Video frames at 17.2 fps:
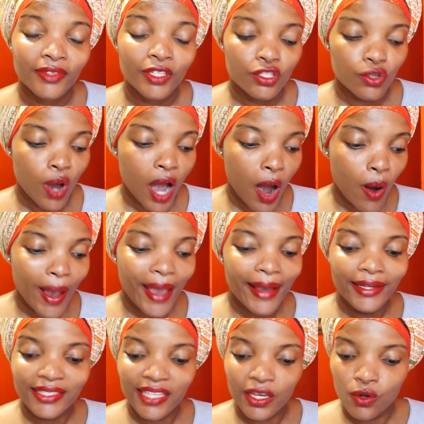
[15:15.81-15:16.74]
So how
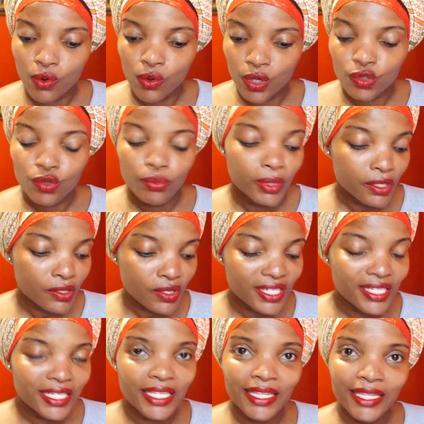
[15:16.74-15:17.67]
else are you going to be
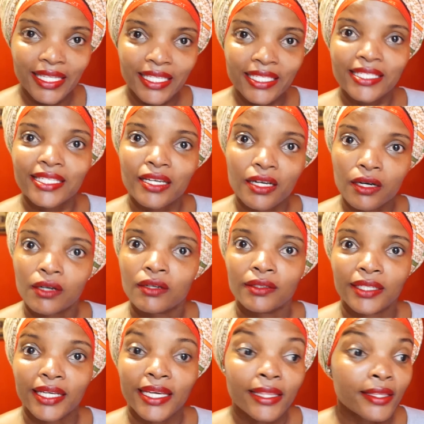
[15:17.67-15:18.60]
treating this
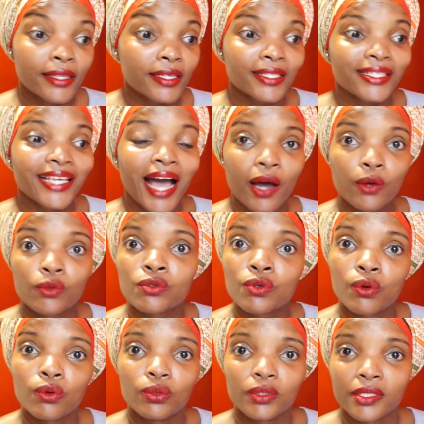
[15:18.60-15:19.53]
girl in this
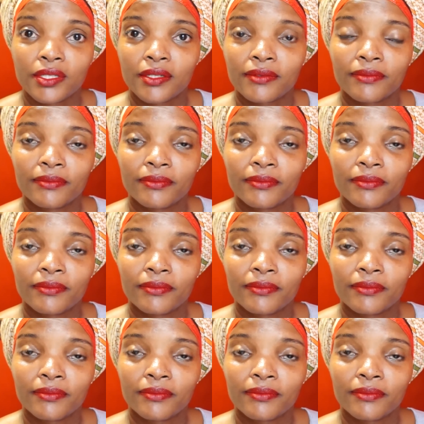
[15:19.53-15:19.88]
household?